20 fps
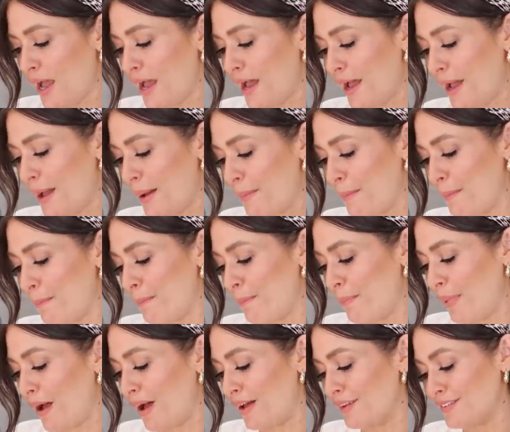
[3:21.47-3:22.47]

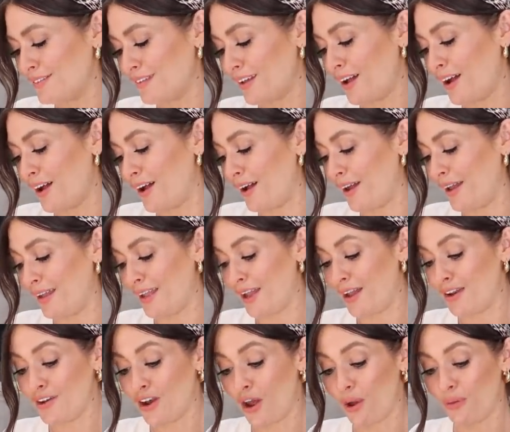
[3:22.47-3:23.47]
but
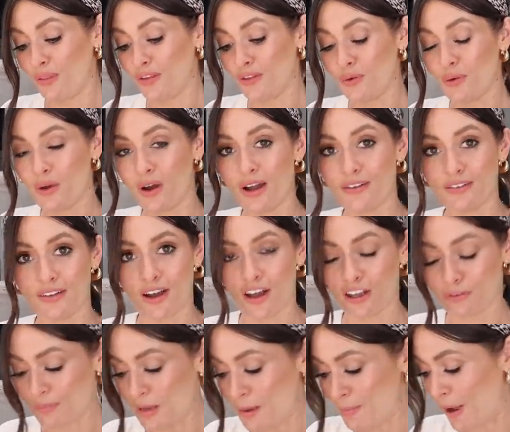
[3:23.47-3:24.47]
I know that you guys
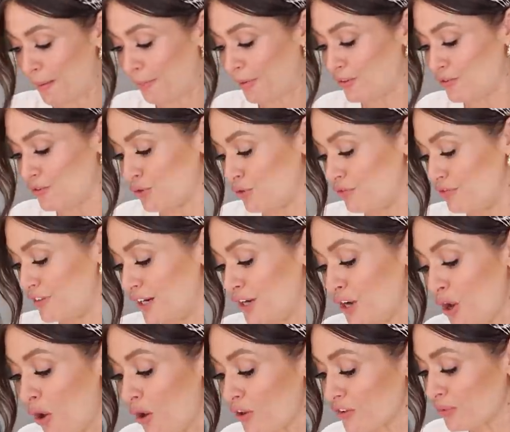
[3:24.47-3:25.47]
ask me about my jewellery a
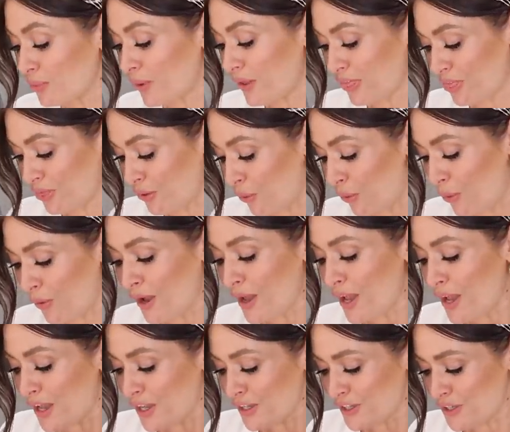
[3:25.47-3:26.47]
lot, so I thought
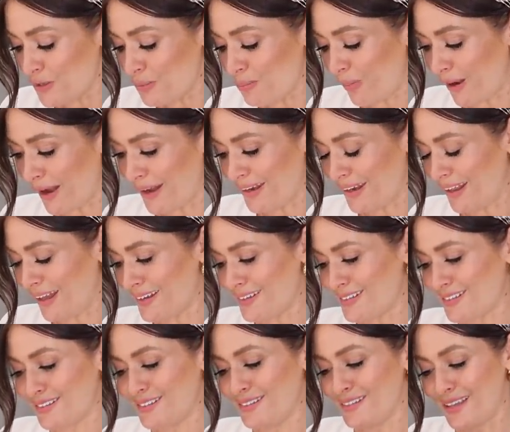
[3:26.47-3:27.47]
you might like
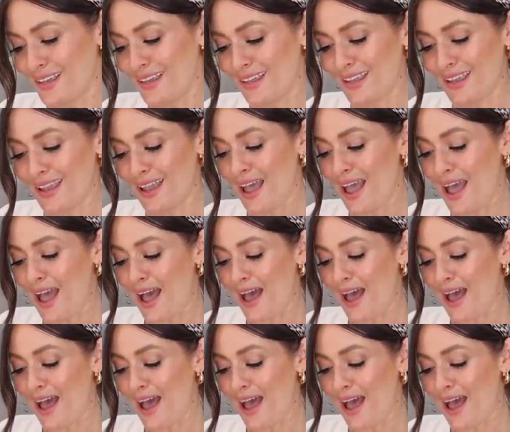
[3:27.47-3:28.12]
to see.